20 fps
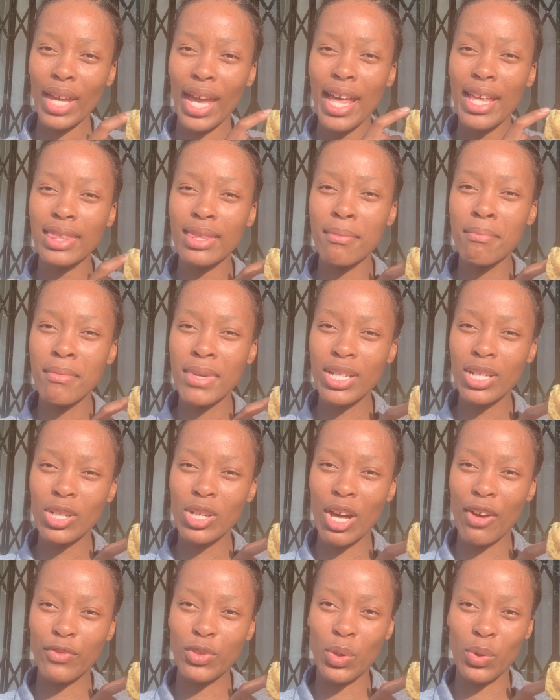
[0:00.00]
At the
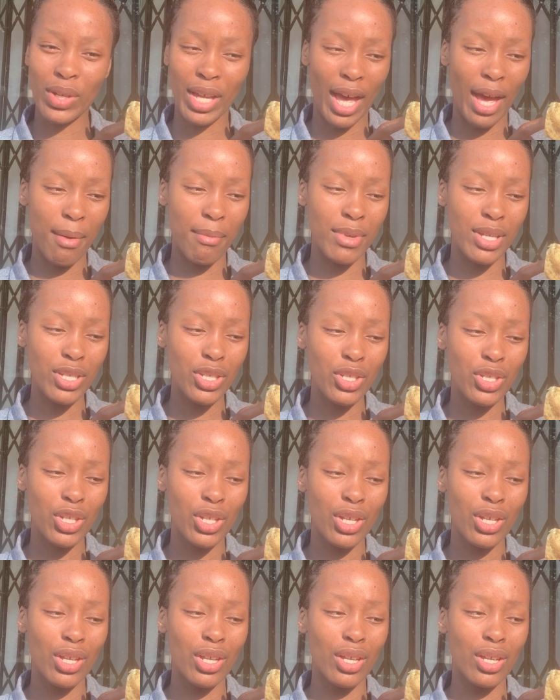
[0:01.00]
middle of your cabbage,
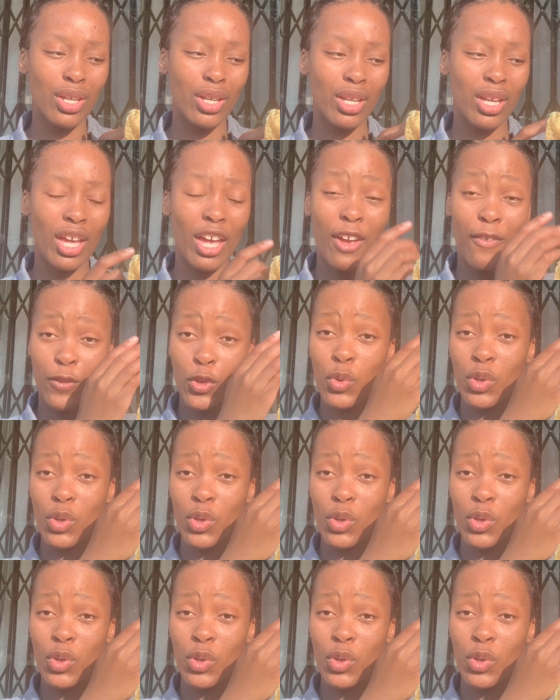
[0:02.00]
if